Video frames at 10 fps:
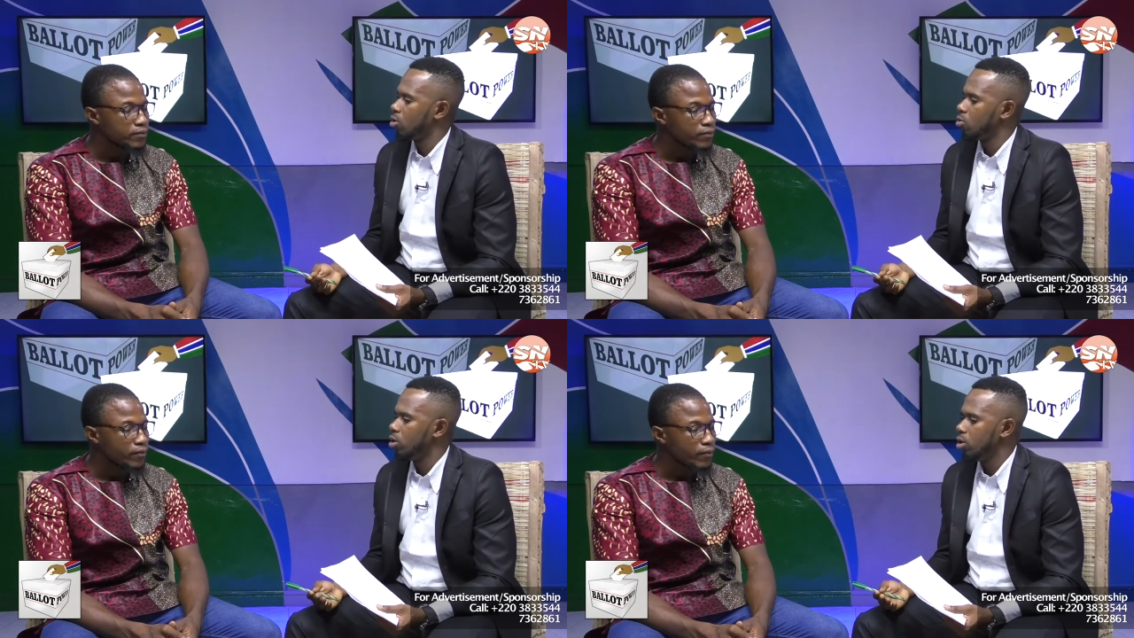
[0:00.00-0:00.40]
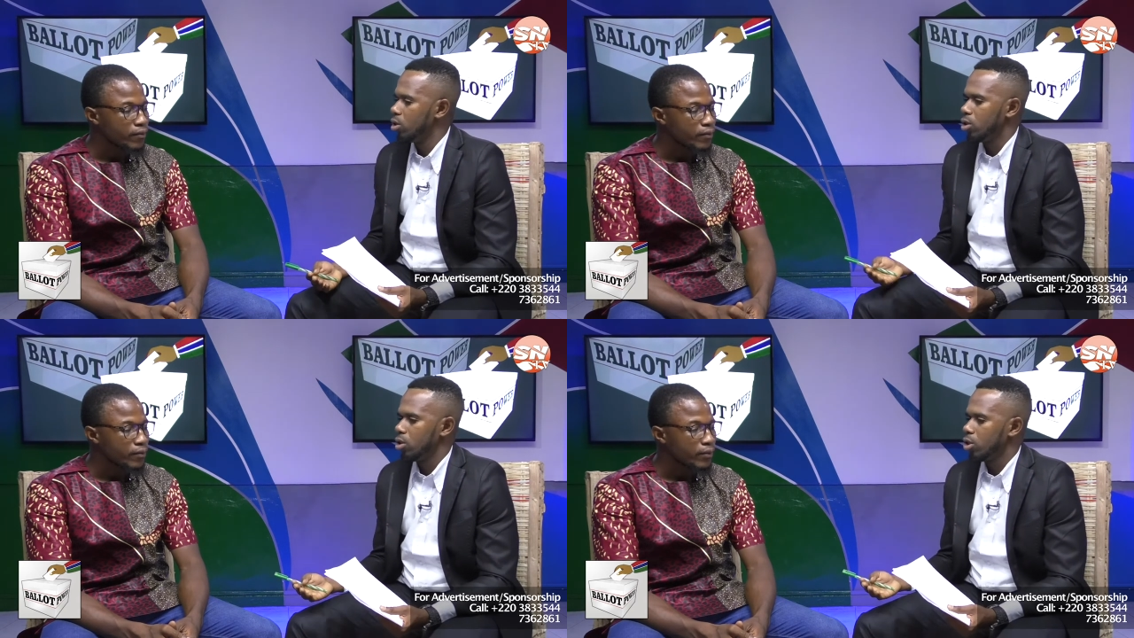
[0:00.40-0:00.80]
Speaker 1: to
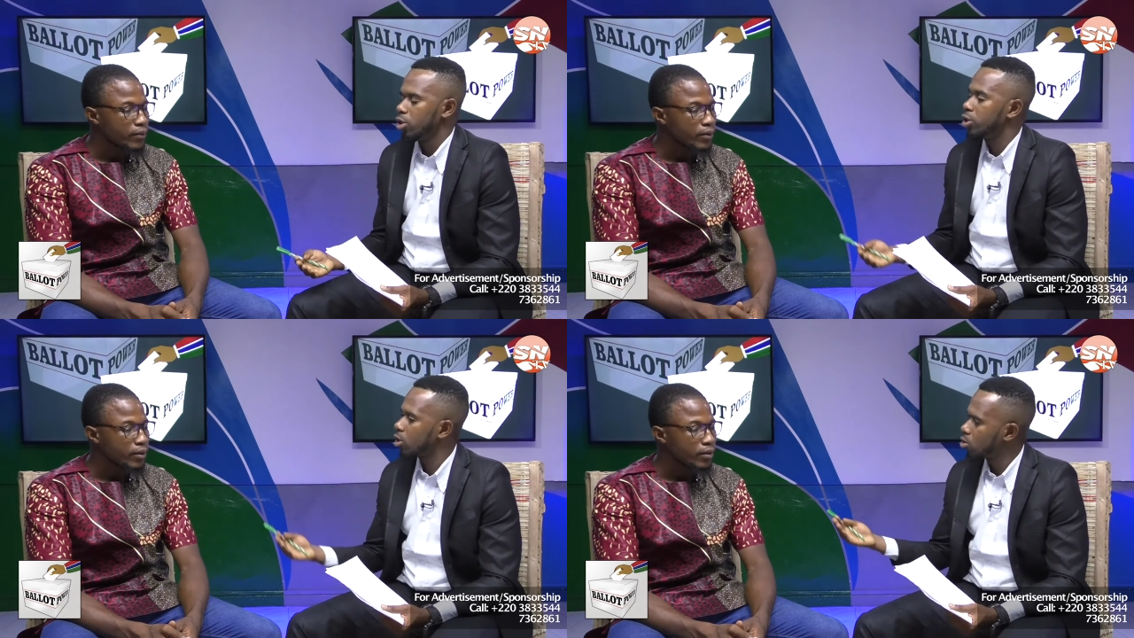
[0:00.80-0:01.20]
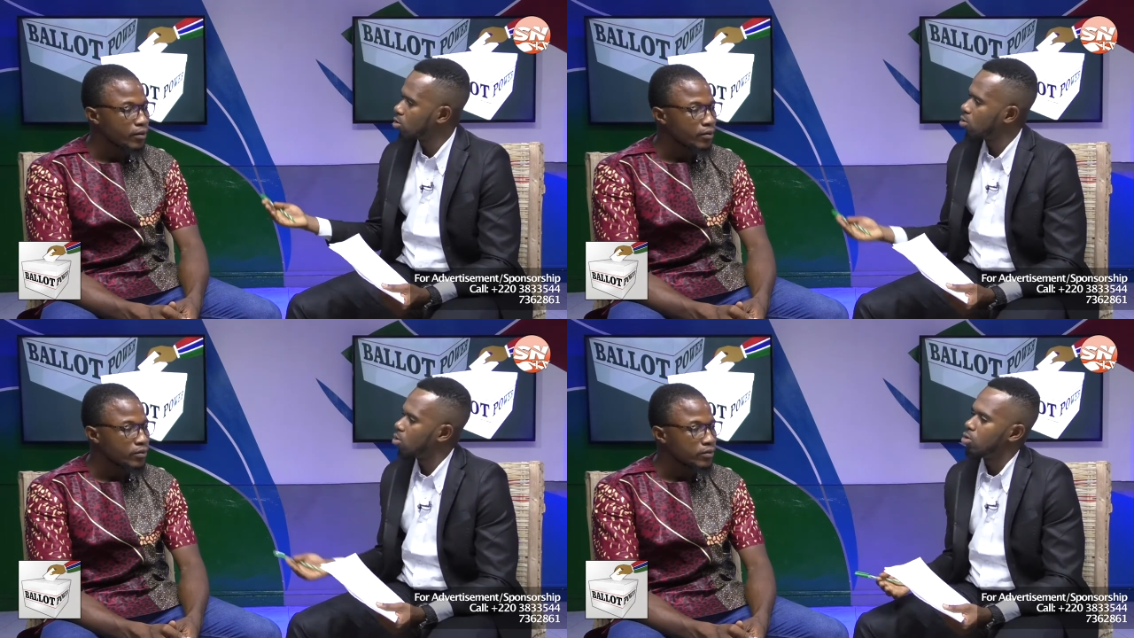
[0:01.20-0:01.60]
the
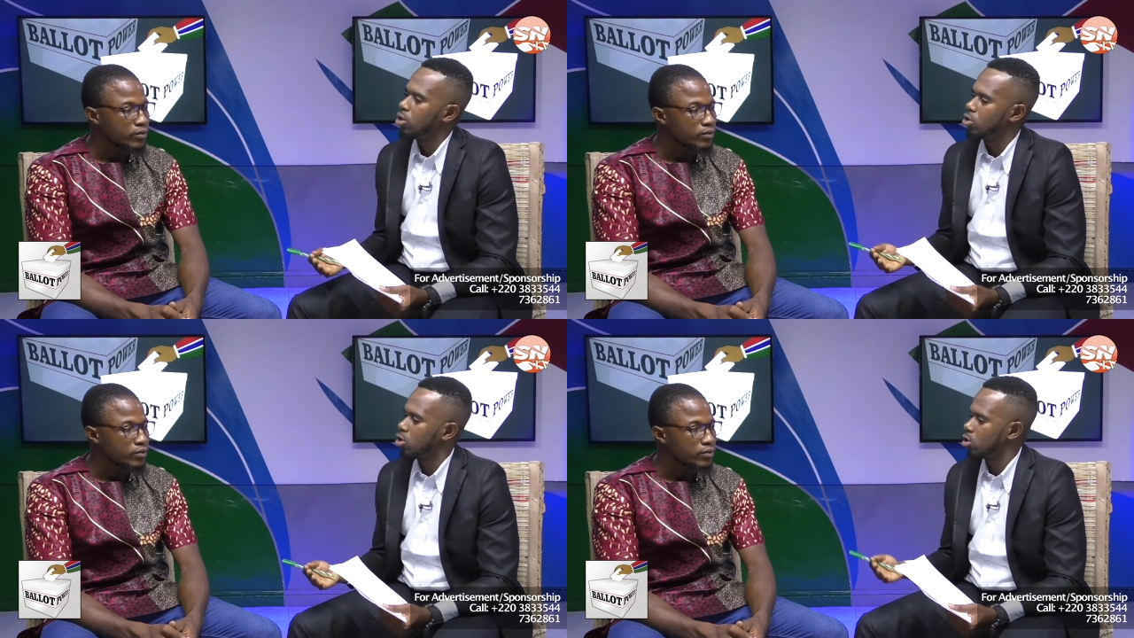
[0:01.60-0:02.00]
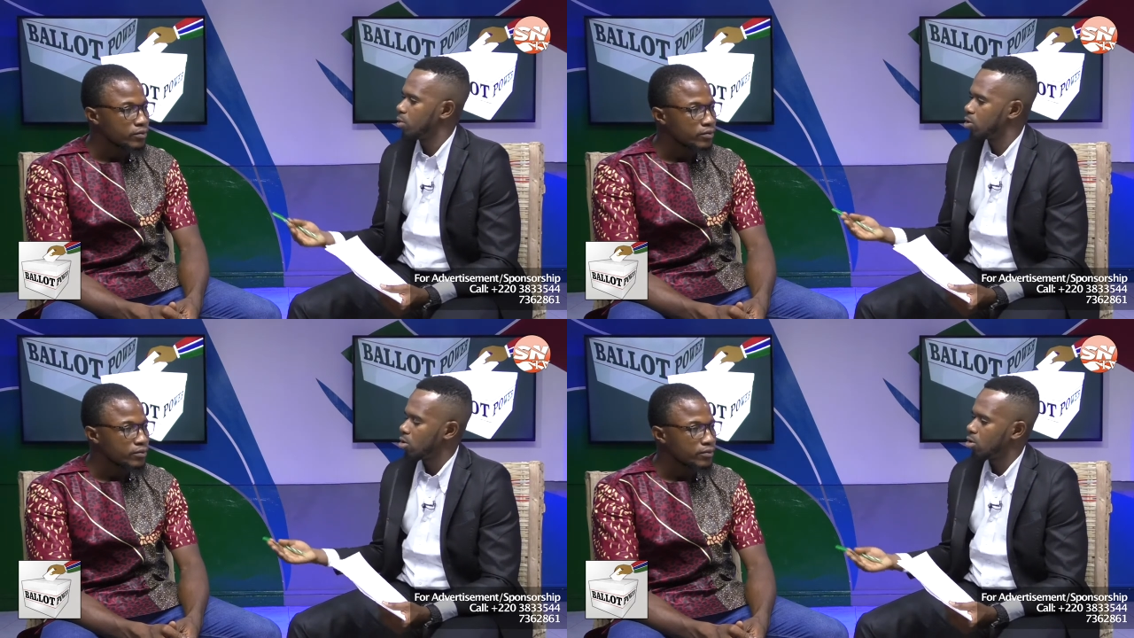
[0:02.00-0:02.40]
rejection or the
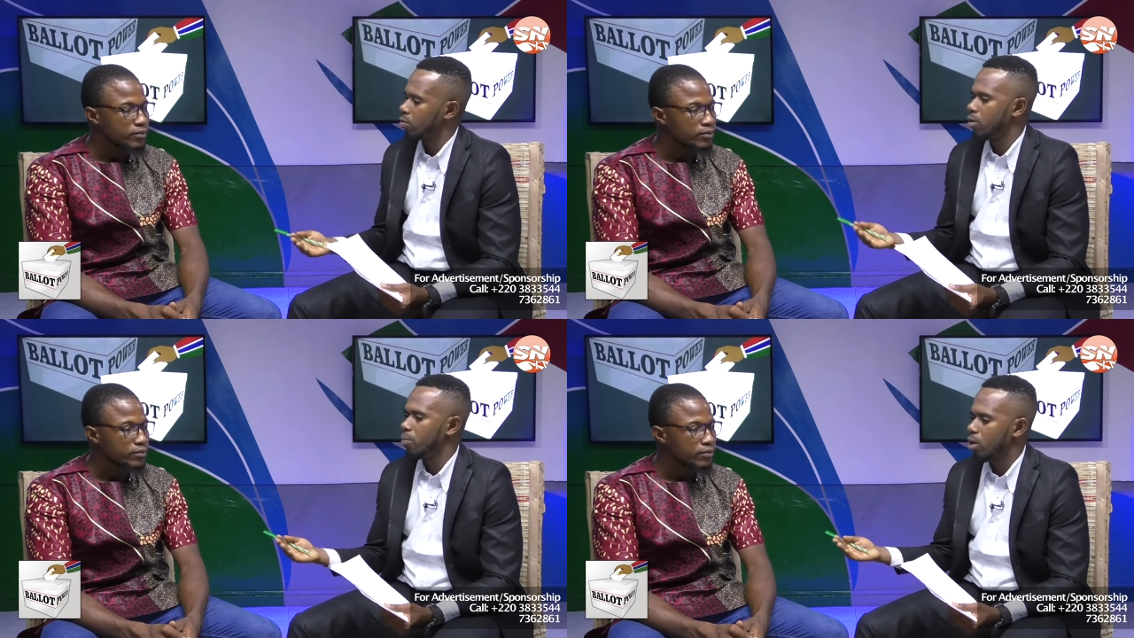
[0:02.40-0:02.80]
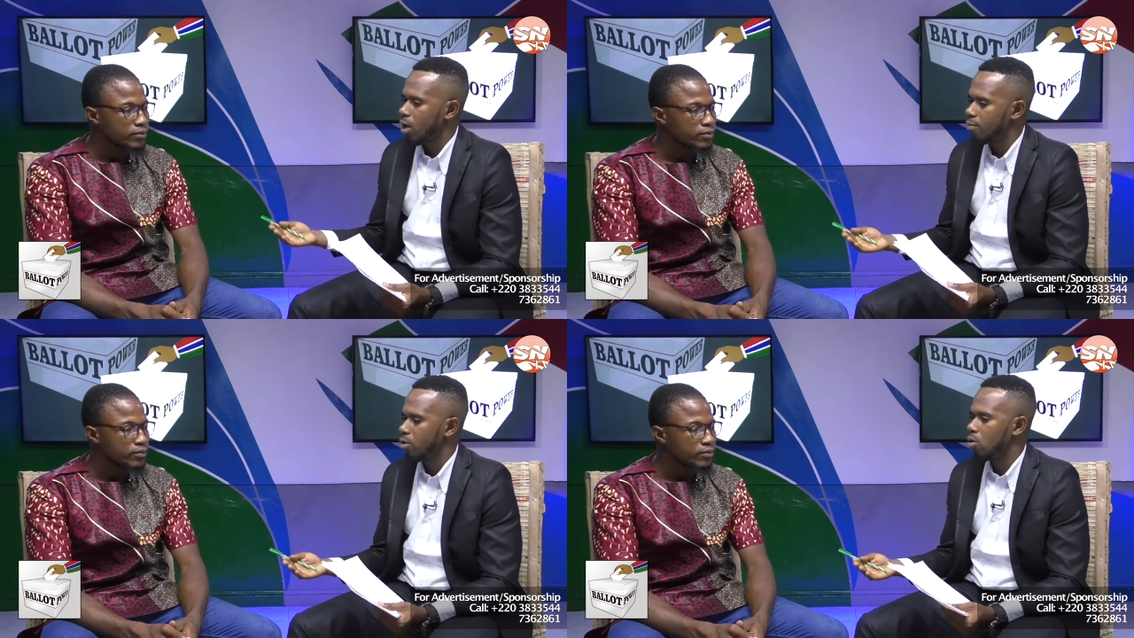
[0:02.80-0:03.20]
suspension of the
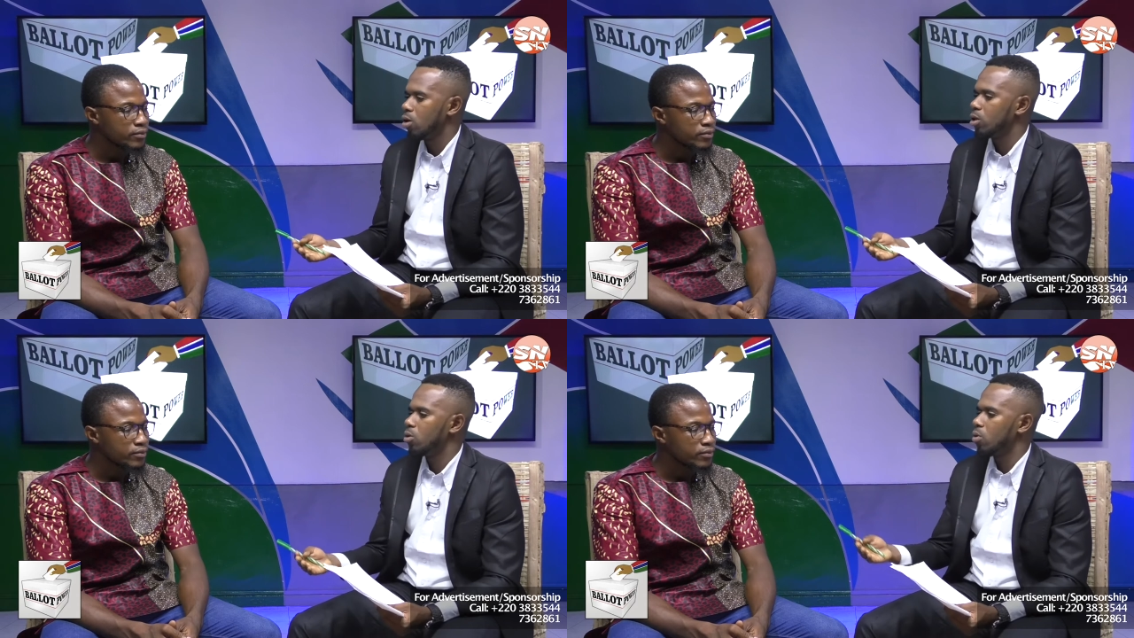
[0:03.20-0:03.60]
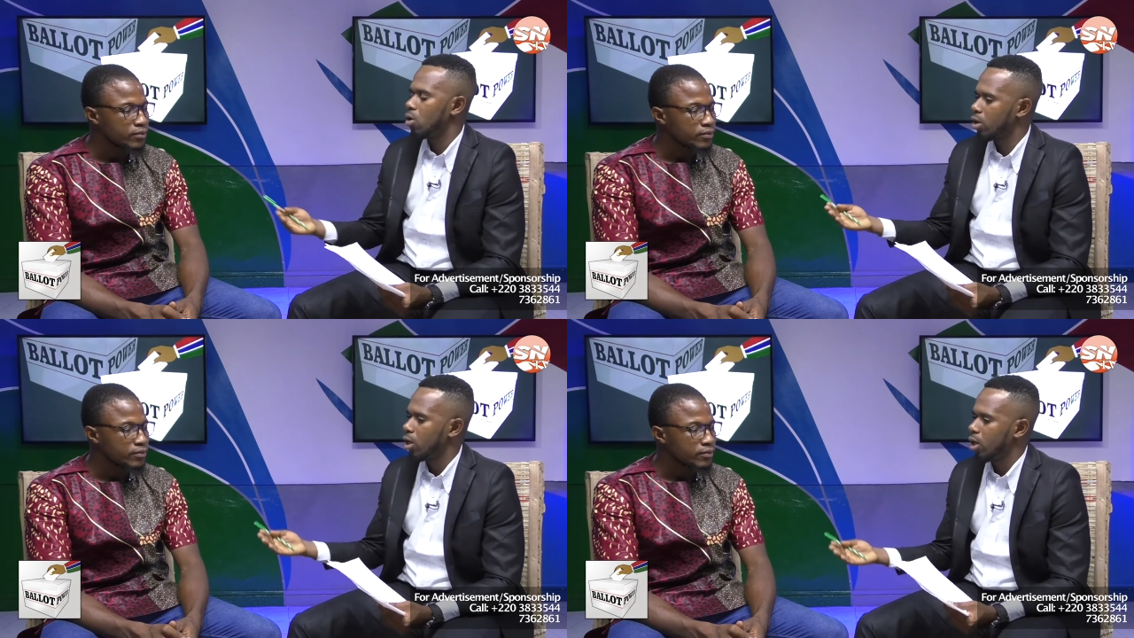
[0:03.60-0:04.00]
bill after all the work